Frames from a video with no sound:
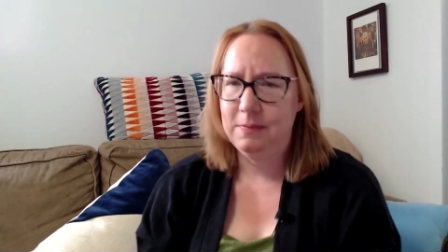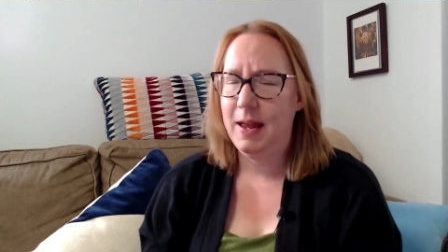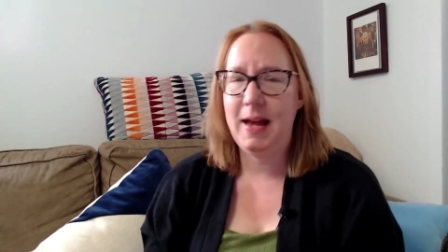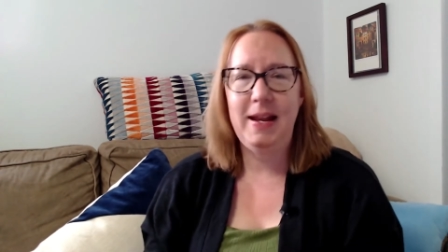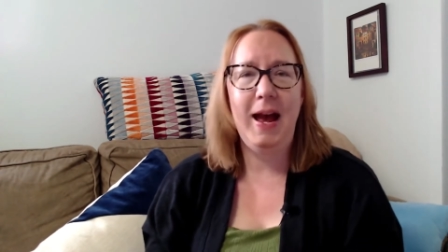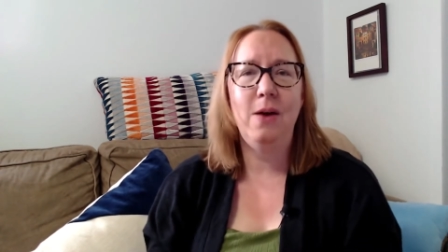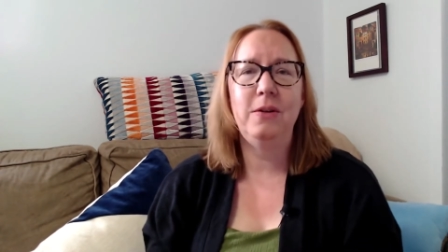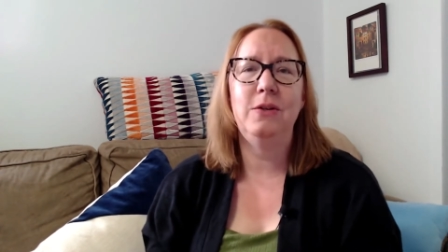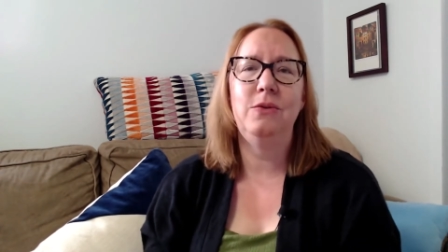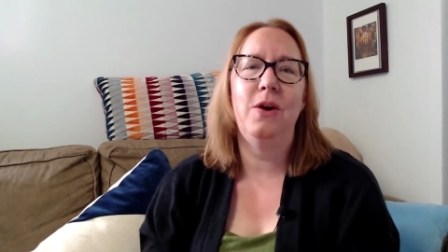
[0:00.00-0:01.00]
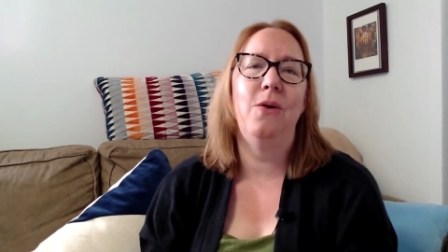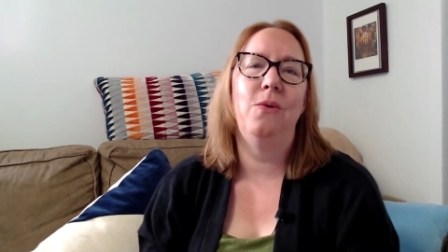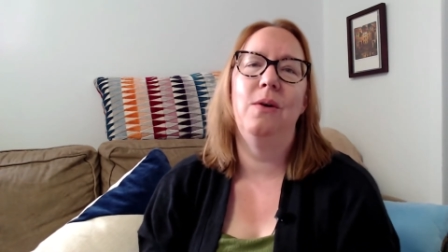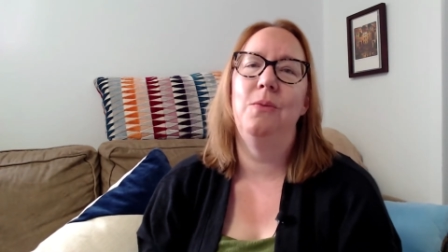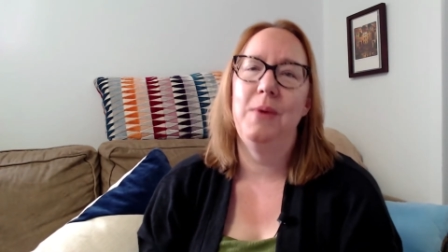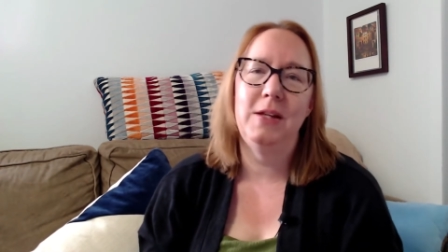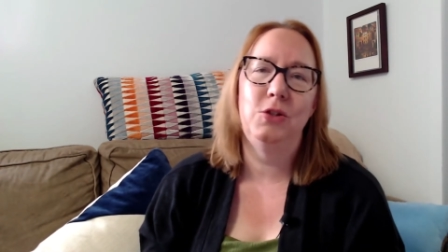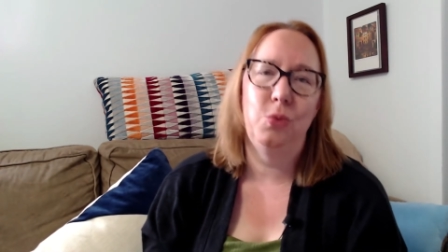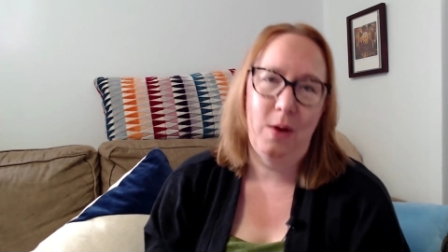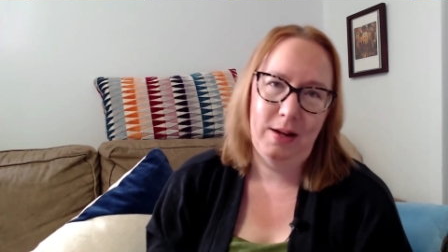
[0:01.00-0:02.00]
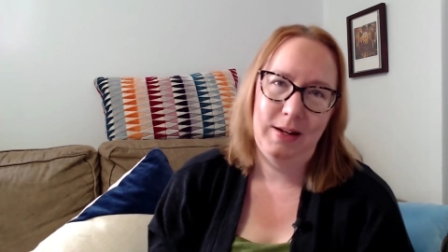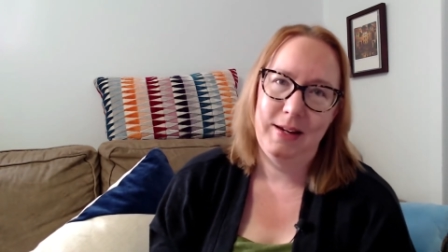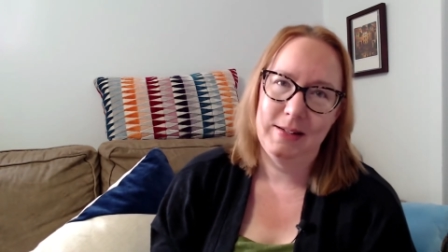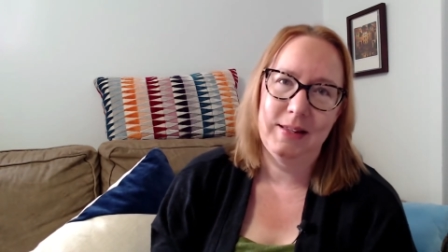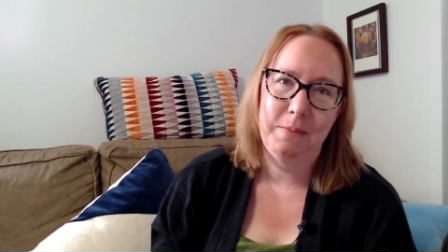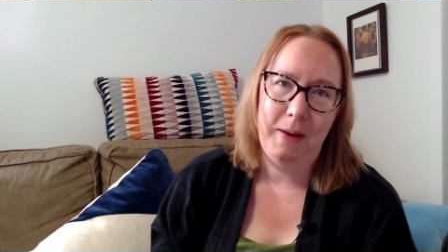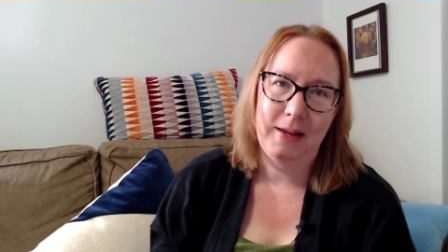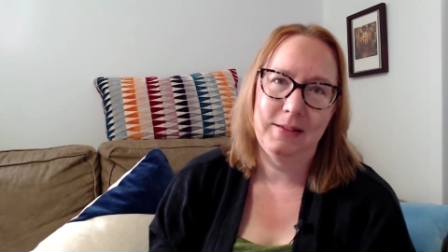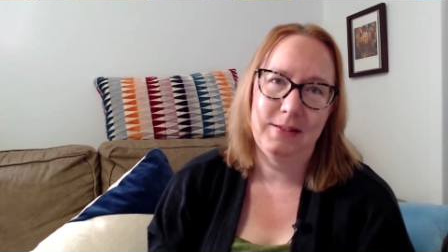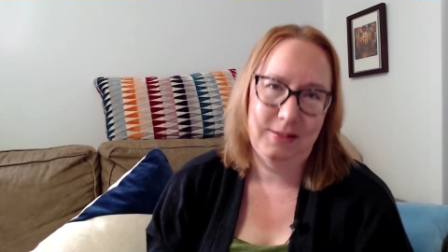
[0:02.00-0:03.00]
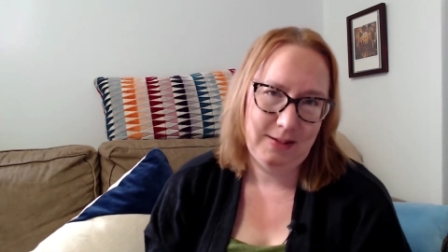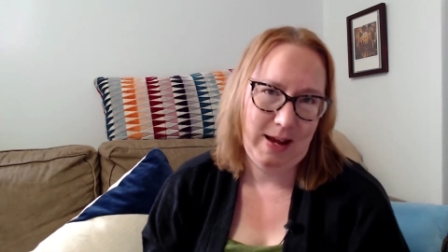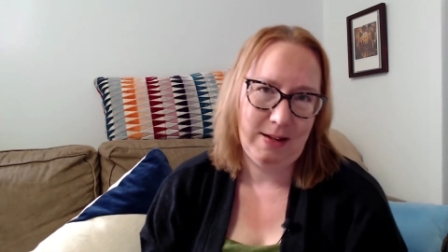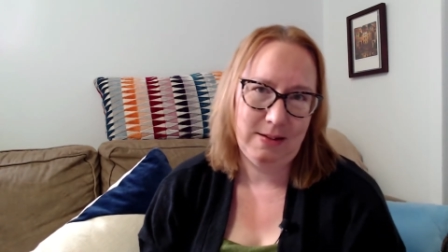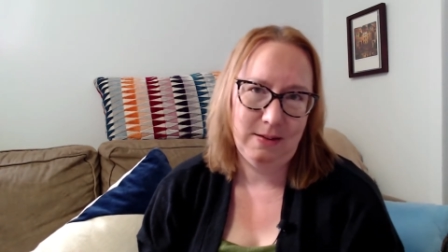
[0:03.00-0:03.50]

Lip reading: And how do you know which one is the best set?